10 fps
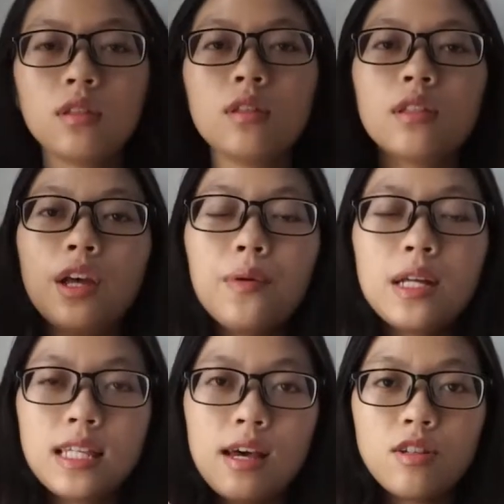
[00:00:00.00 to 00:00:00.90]
The
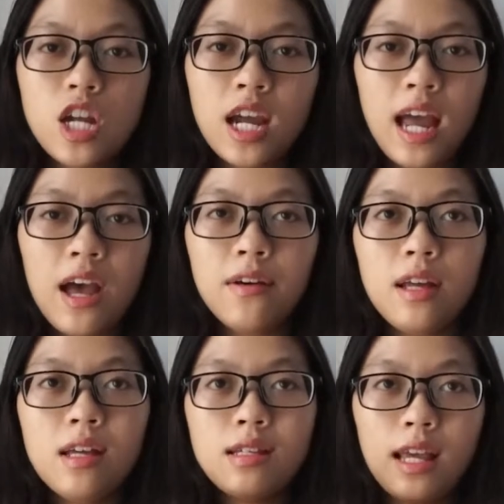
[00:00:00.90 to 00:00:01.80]
retail checkout
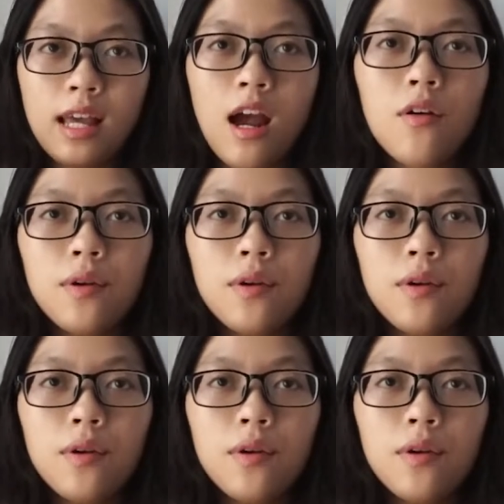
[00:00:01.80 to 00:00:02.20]
is a card